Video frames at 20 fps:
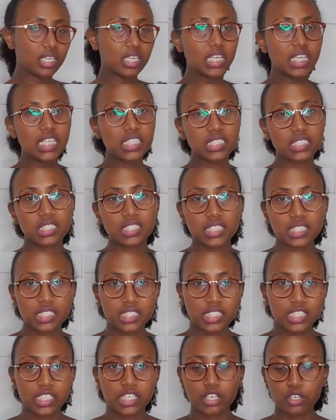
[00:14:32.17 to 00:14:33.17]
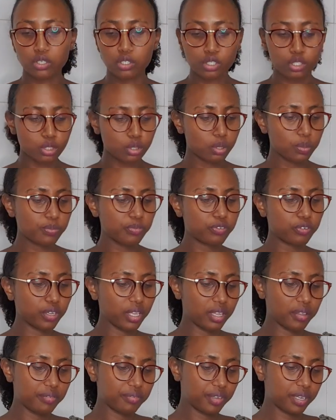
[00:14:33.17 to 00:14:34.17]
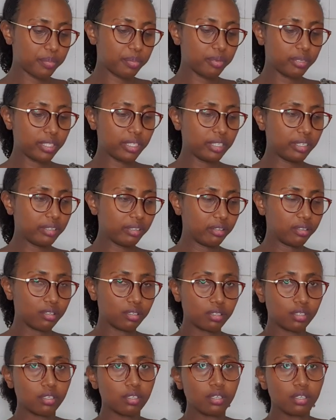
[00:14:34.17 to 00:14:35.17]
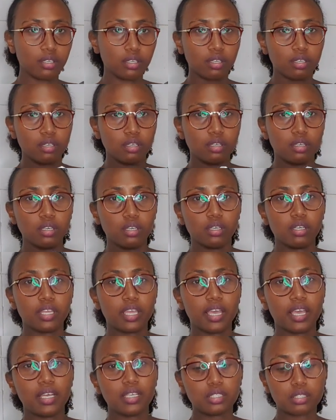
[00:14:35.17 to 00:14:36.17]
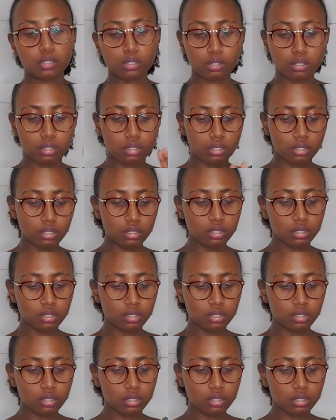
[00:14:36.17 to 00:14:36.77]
is just general soap for everybody. Yeah, so